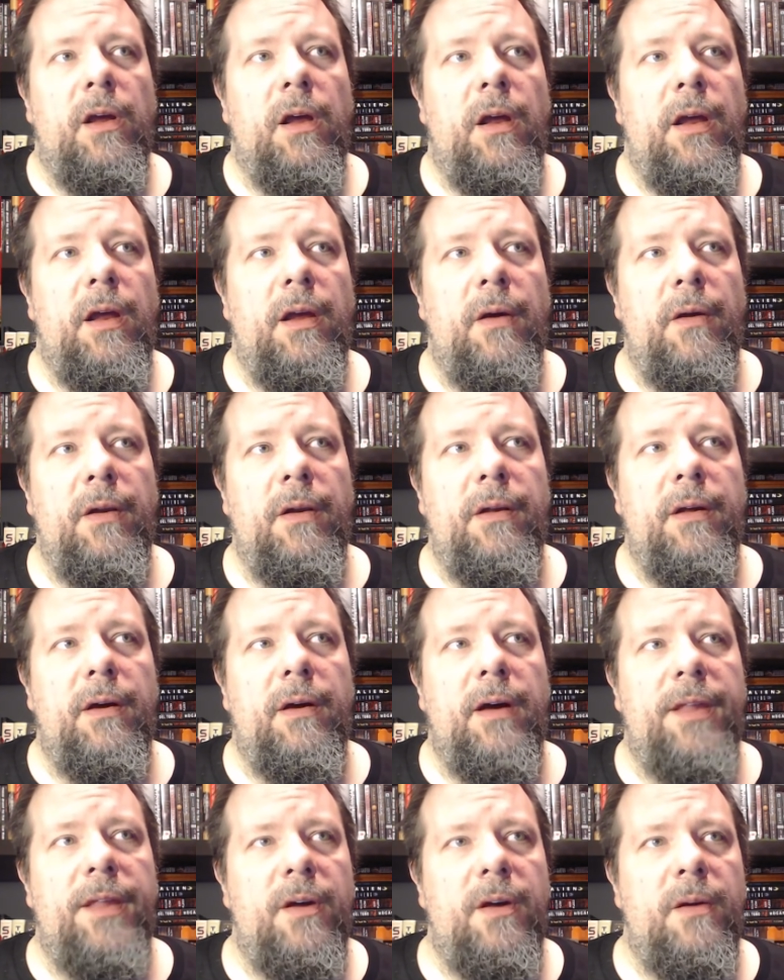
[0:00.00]
And
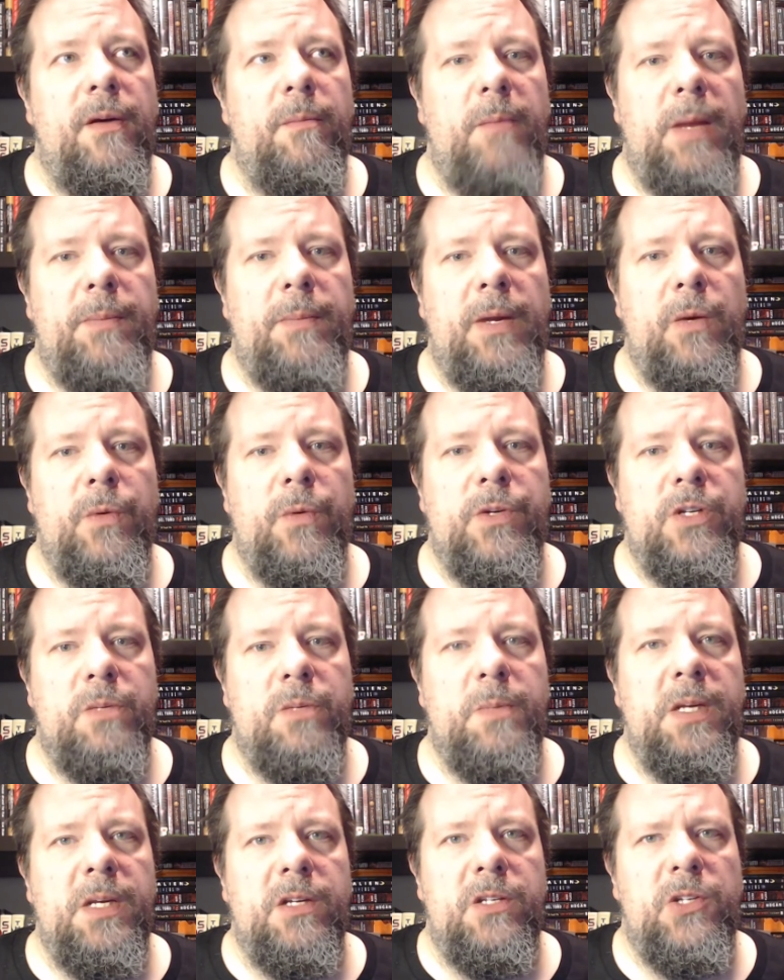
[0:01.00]
I thought maybe it would
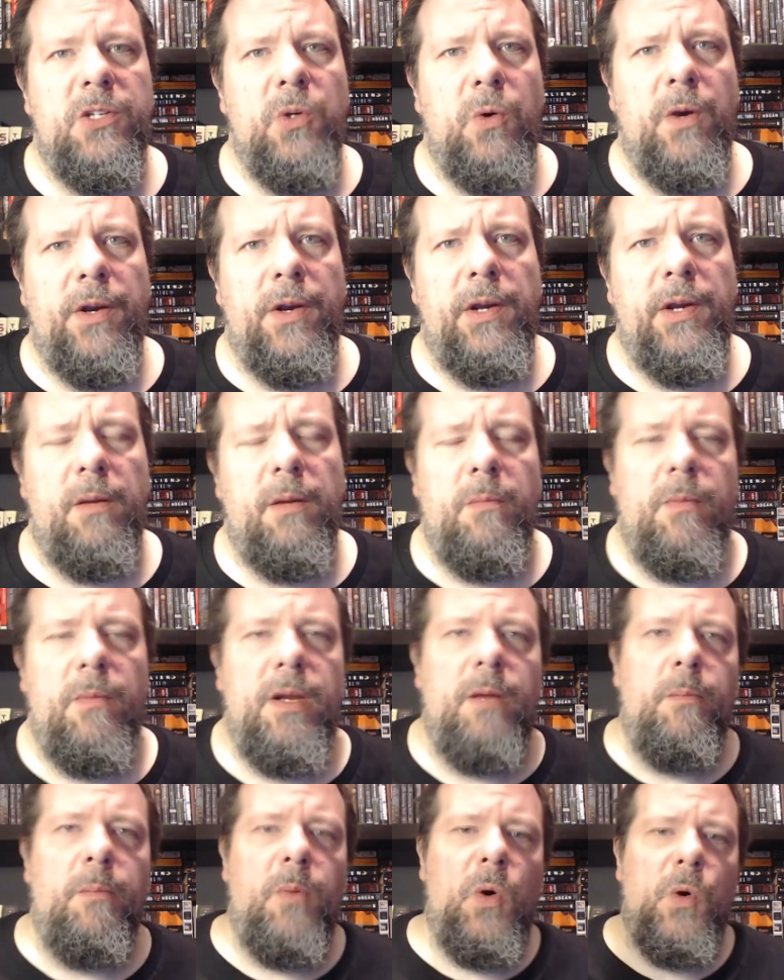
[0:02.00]
just be a story
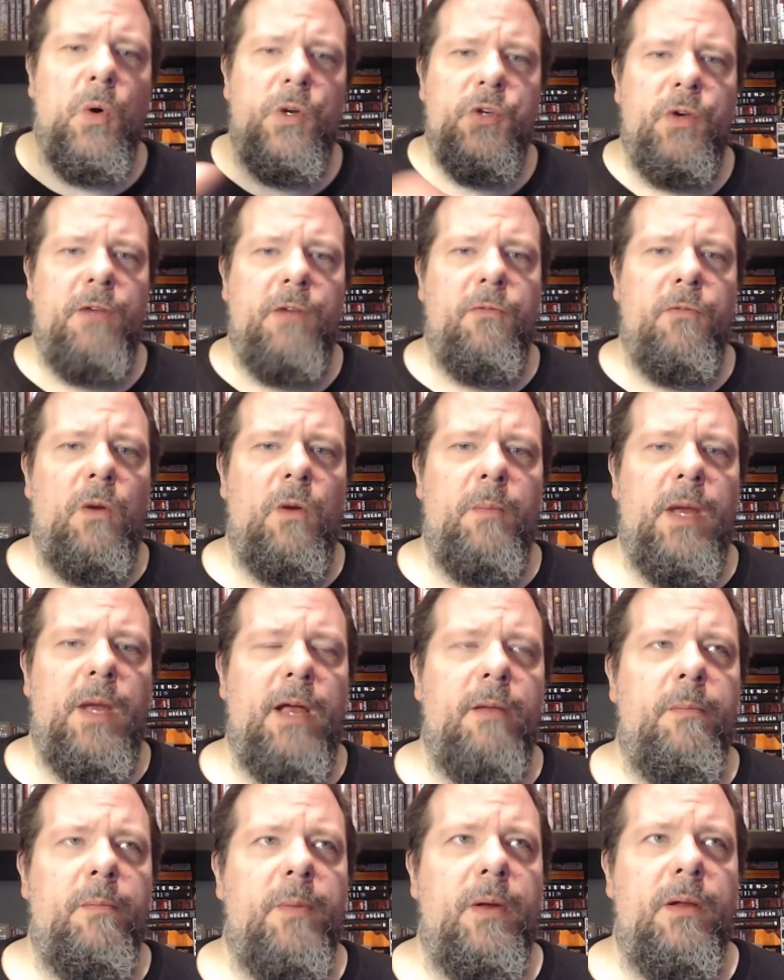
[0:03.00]
in poetry
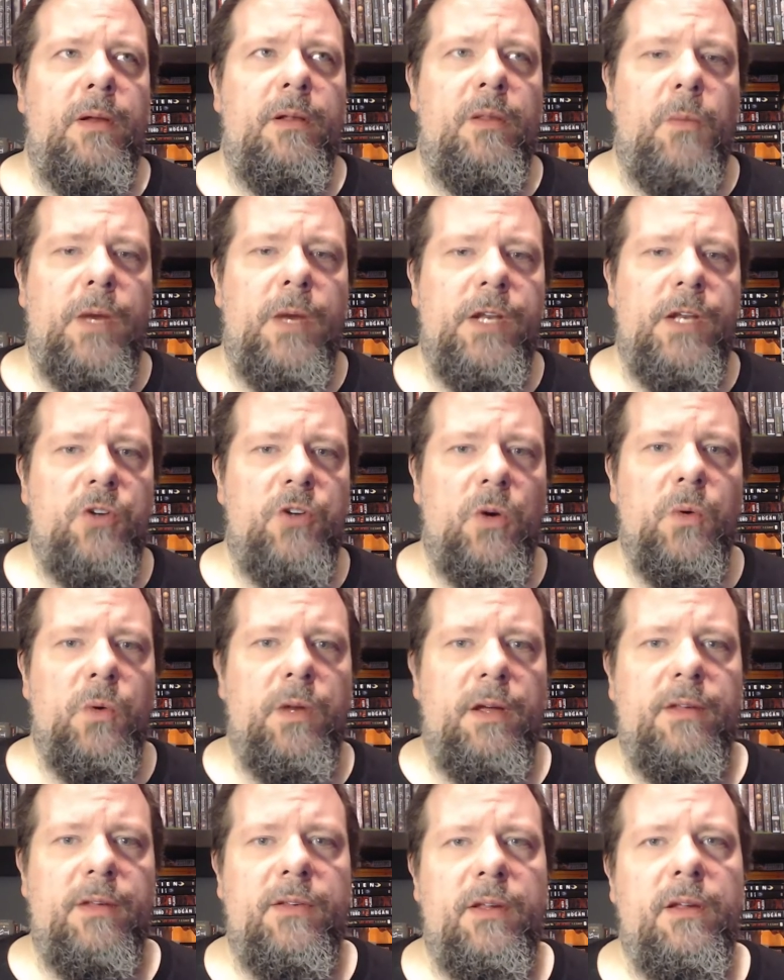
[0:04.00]
format, but the way Joe
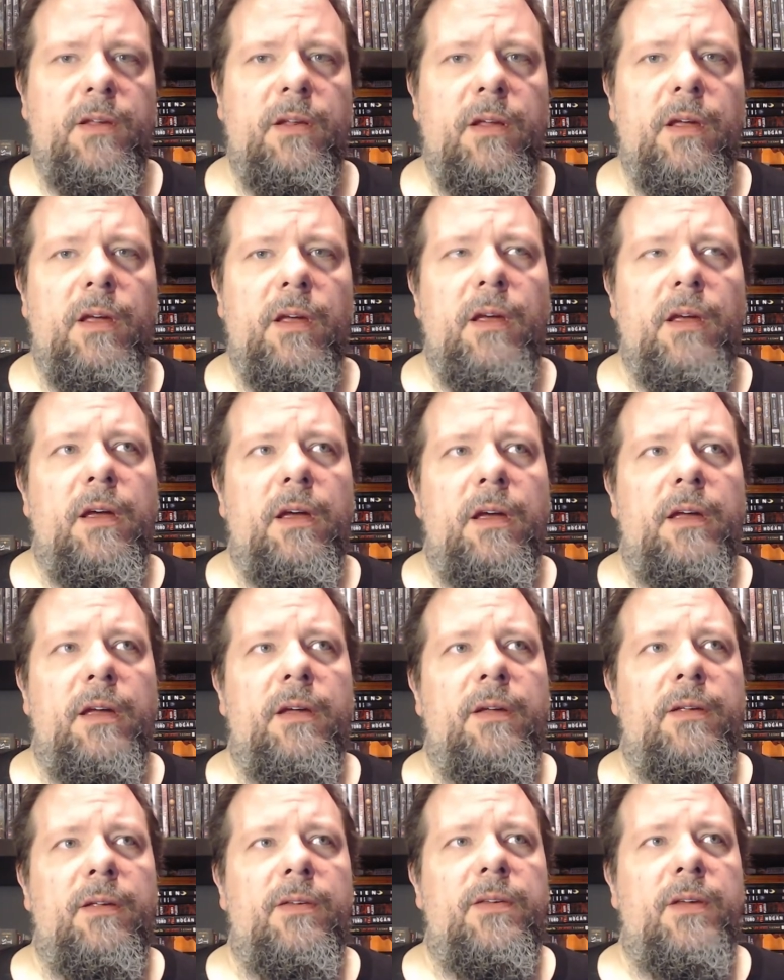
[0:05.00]
does it
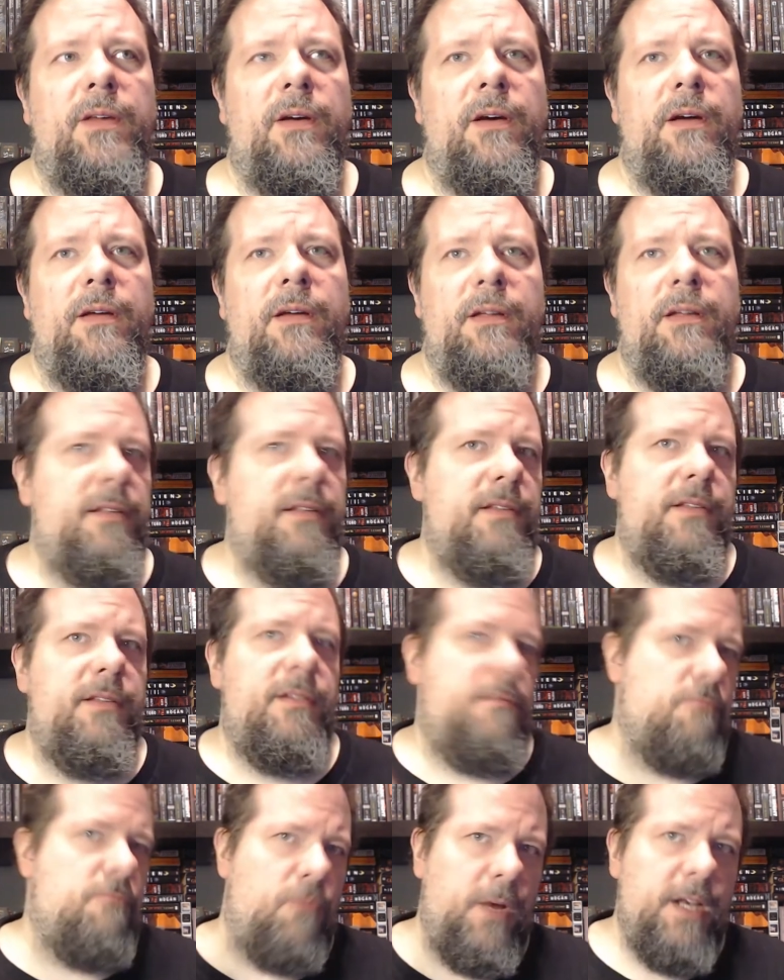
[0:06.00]
is it's
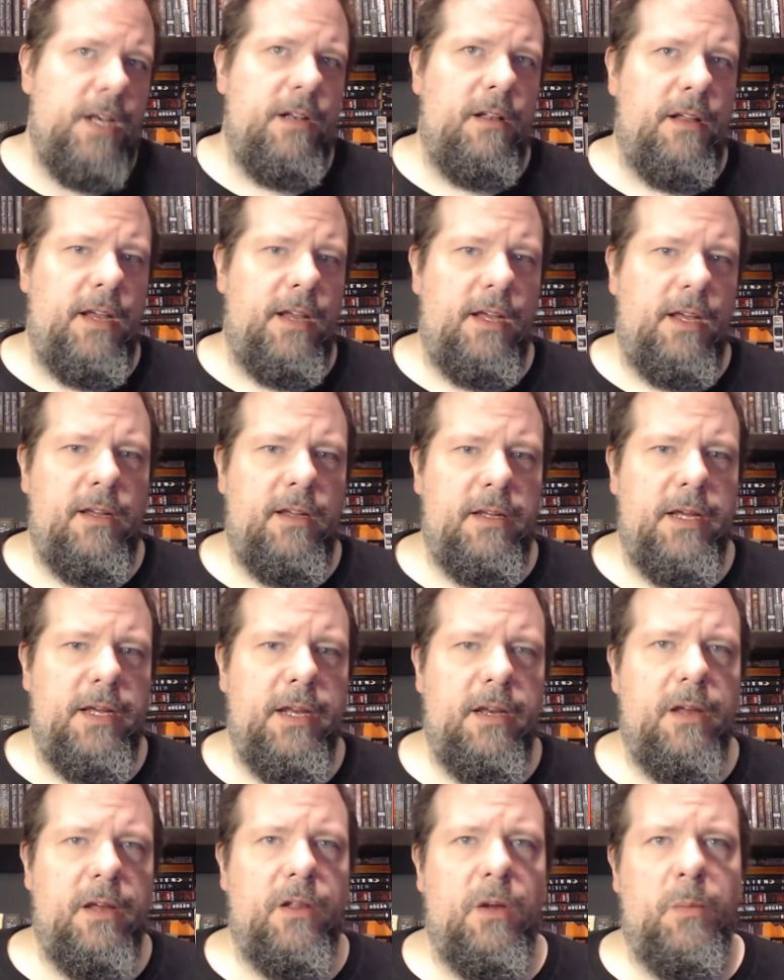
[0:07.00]
written like
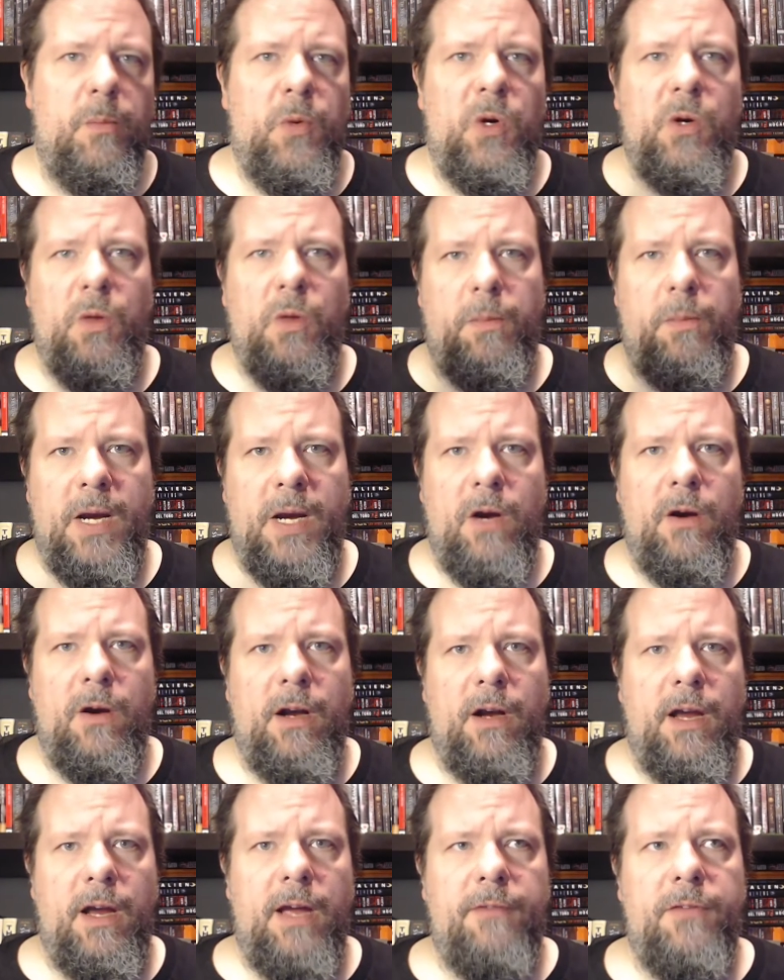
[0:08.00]
any other book with
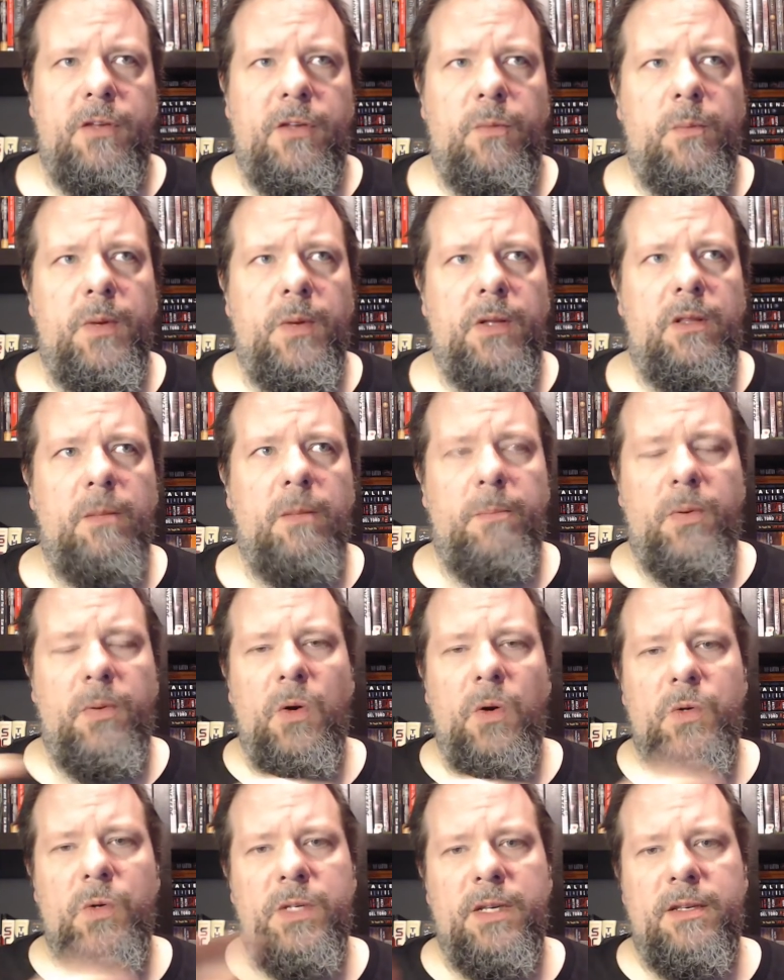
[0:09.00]
paragraphs, but the
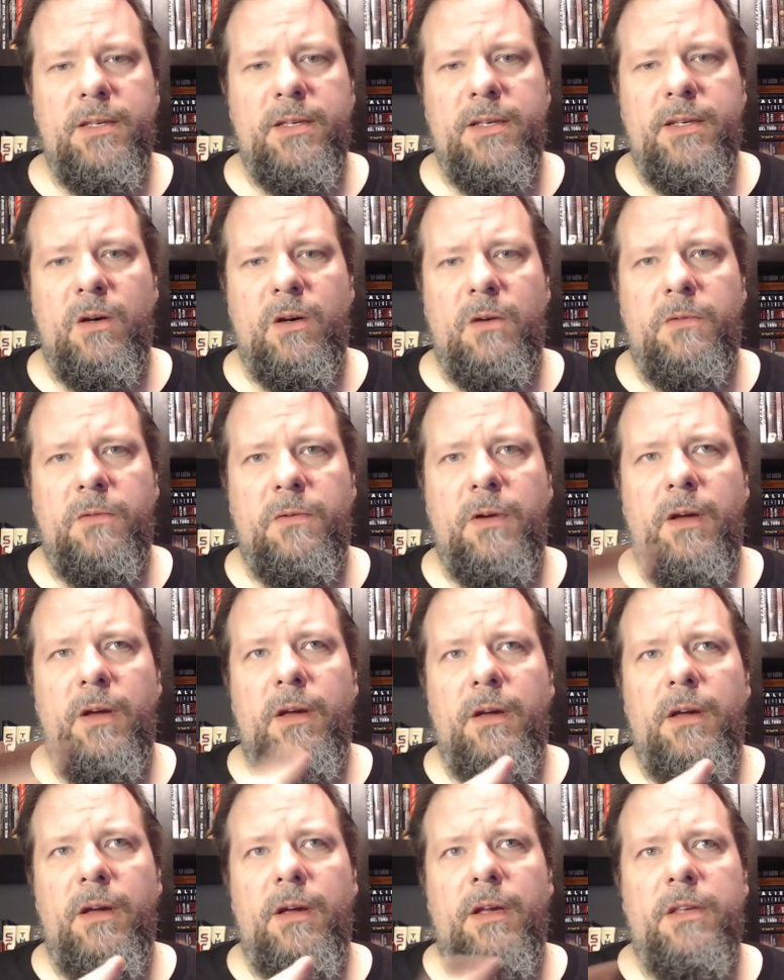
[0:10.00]
prose itself
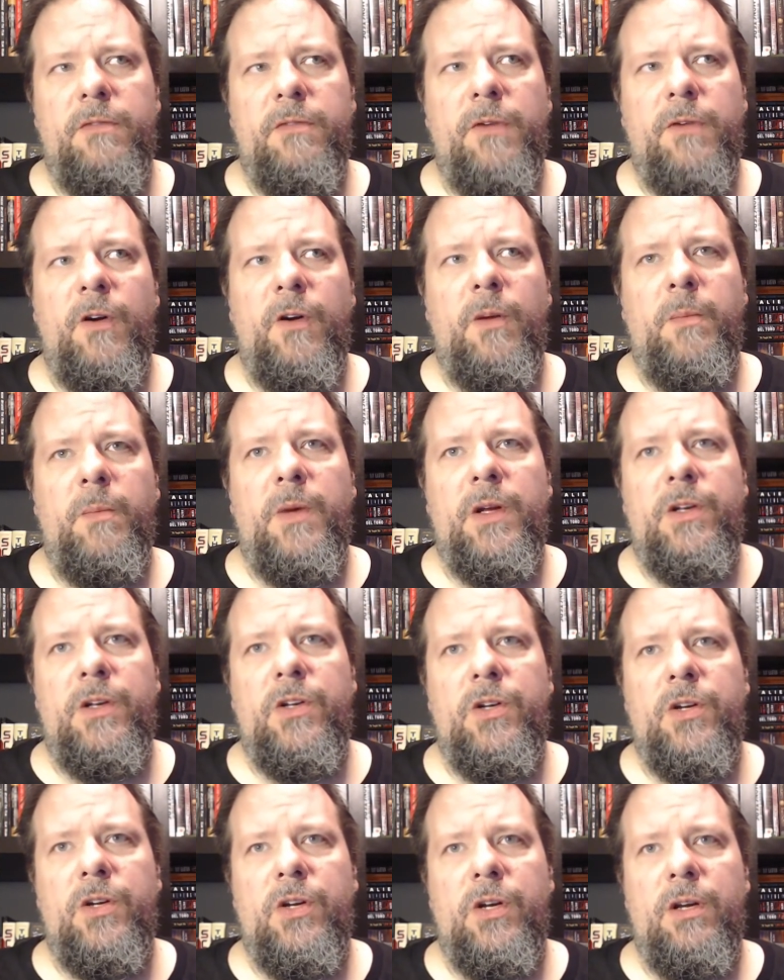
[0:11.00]
is very much